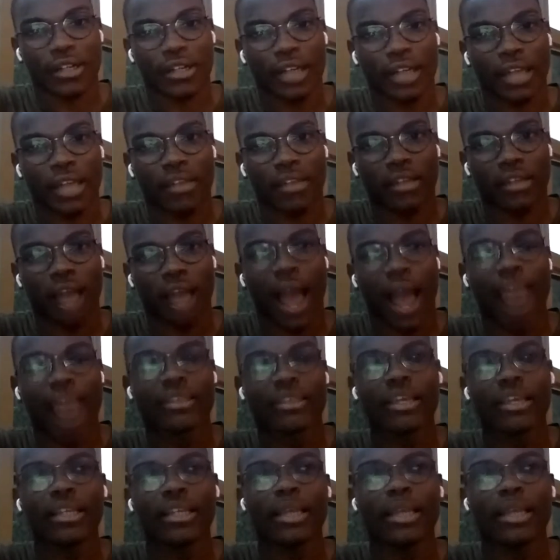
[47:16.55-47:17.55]
And I
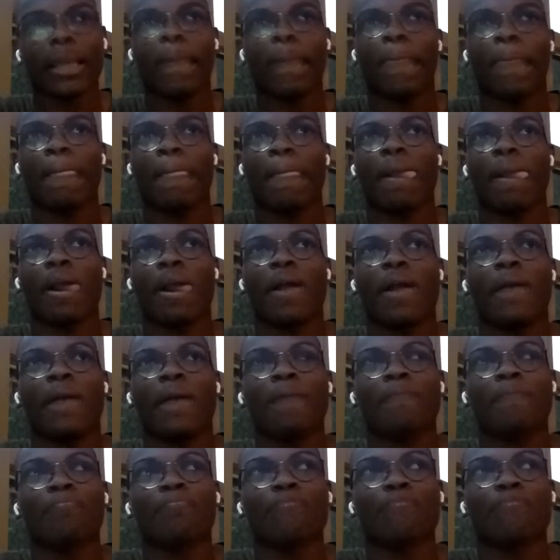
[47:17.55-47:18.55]
think that
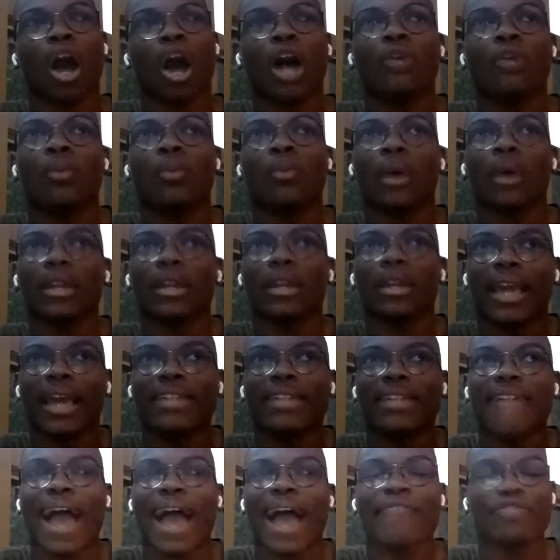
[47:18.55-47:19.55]
on one
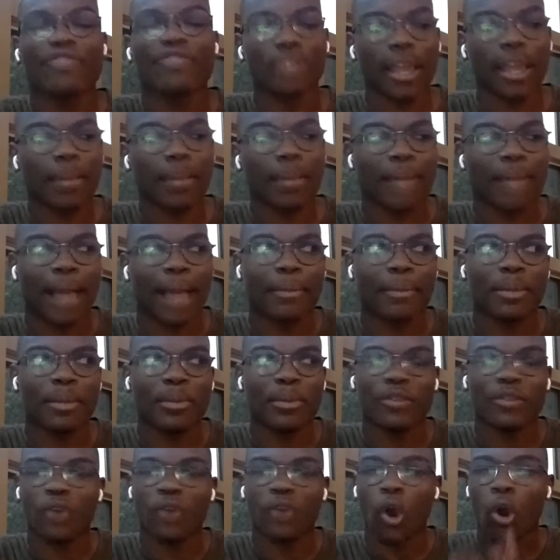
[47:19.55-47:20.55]
hand, I feel like Black
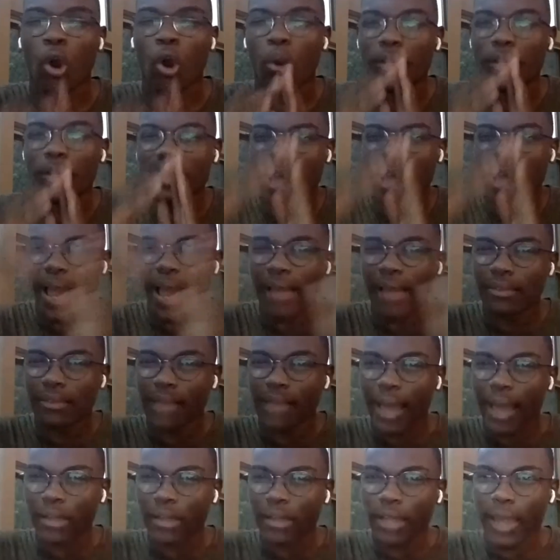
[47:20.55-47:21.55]
people have always had
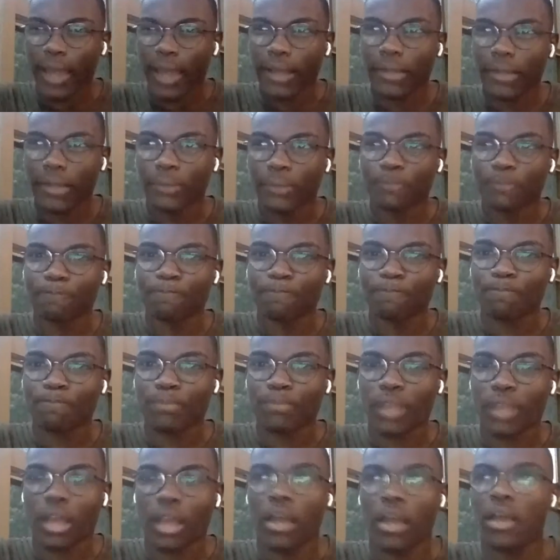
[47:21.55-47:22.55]
that like,
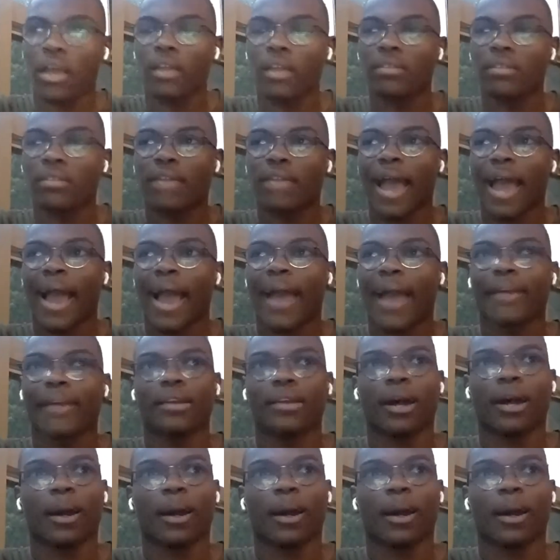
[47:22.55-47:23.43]
that